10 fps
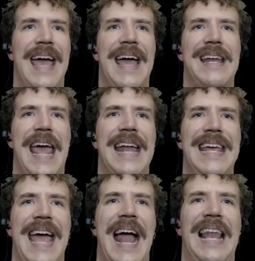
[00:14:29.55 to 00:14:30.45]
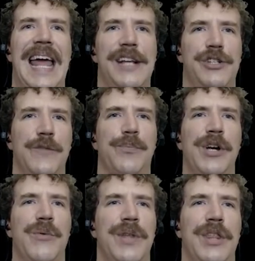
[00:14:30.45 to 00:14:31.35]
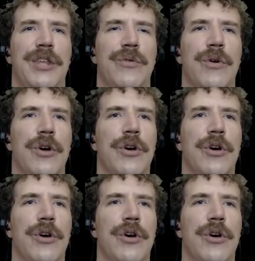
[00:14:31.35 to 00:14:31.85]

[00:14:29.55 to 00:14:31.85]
and any allies you bring with you.